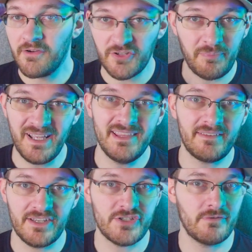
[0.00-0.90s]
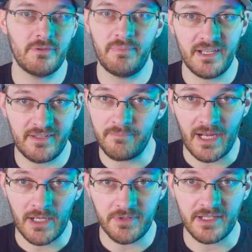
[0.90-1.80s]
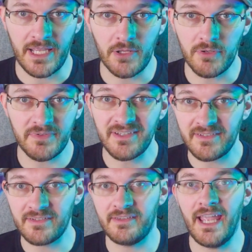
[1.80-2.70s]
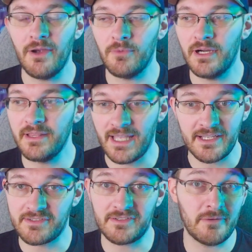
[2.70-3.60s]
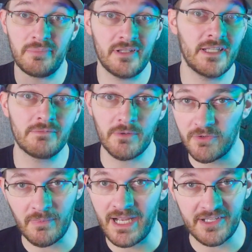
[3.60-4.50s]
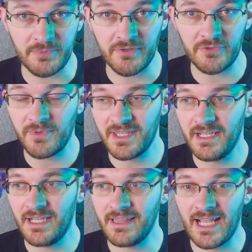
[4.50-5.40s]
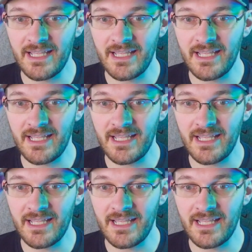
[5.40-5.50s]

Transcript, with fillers: There's been this issue with Big Team Battle within Halo Infinite since day one that's just completely ruined my experience with it, and that